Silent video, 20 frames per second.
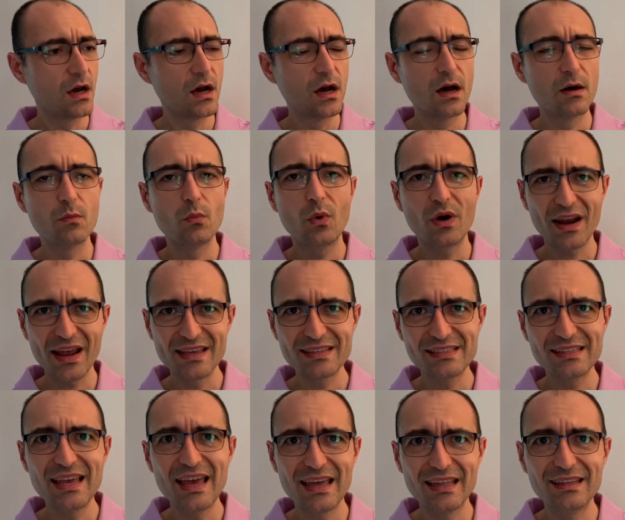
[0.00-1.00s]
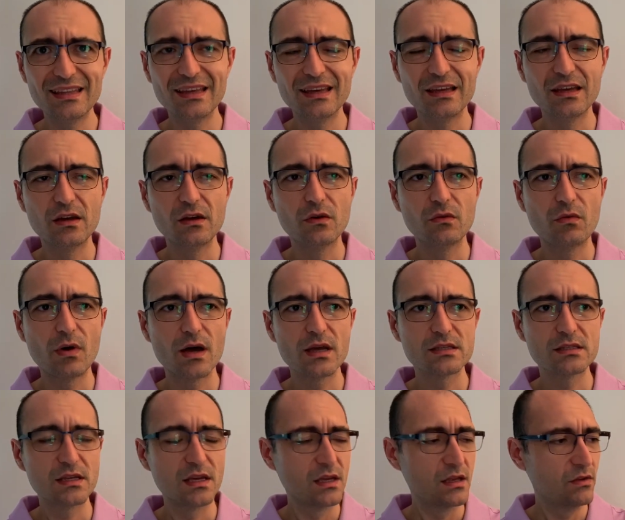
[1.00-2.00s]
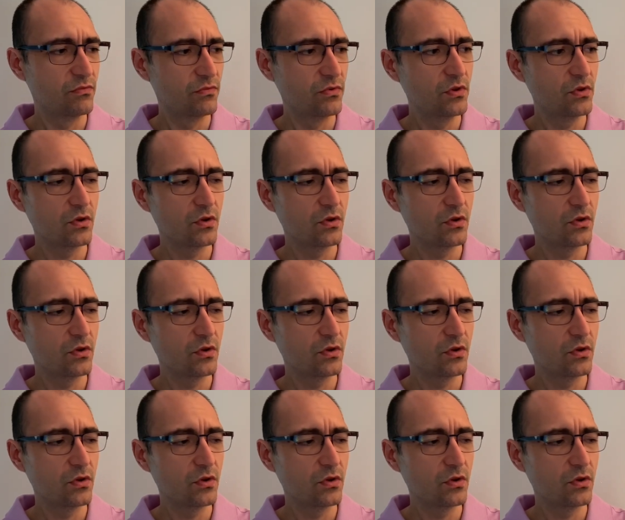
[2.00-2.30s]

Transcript: Um, what I said was, if you